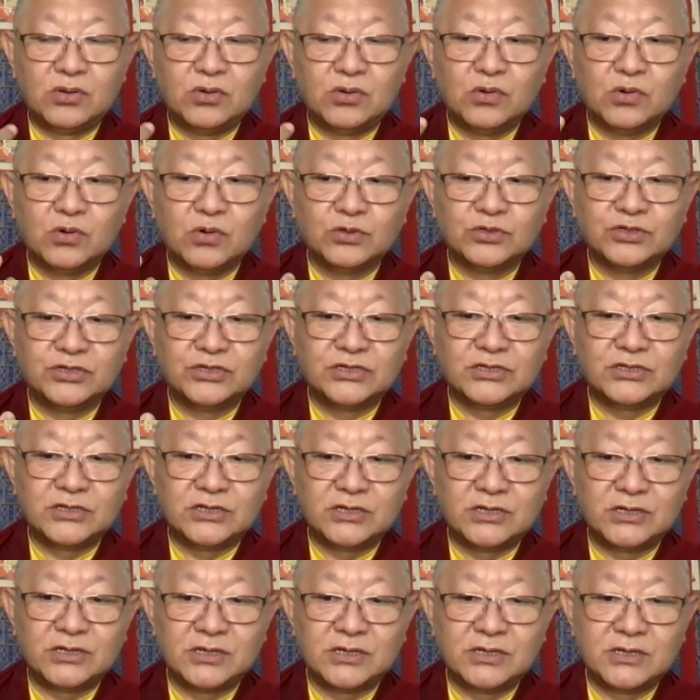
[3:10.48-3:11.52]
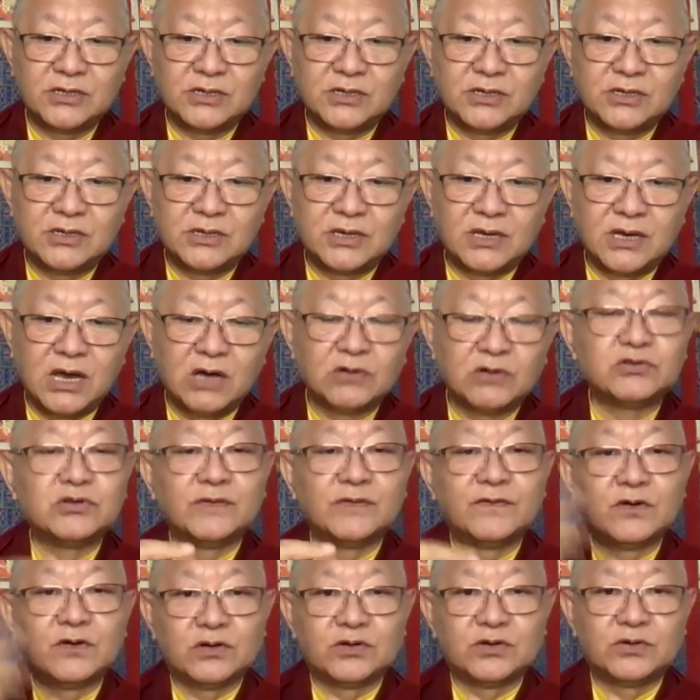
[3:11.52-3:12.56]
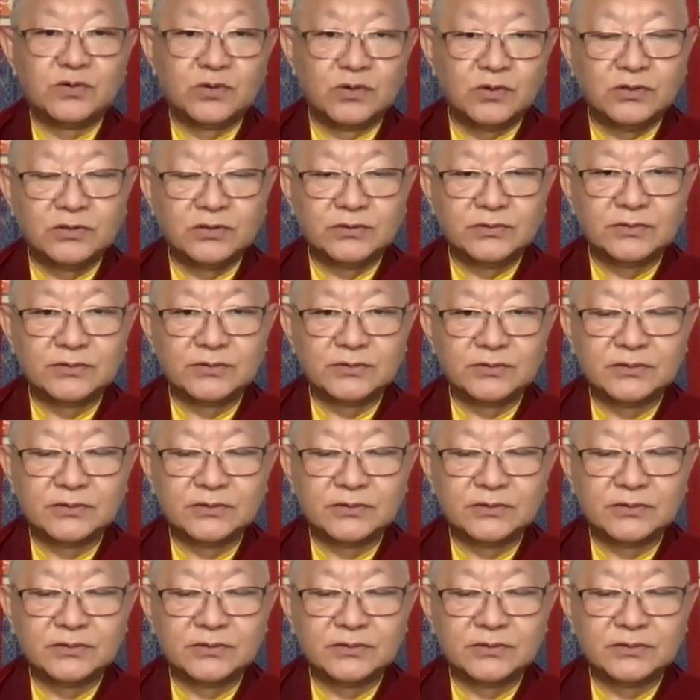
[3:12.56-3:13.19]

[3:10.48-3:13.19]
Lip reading: goes out of control,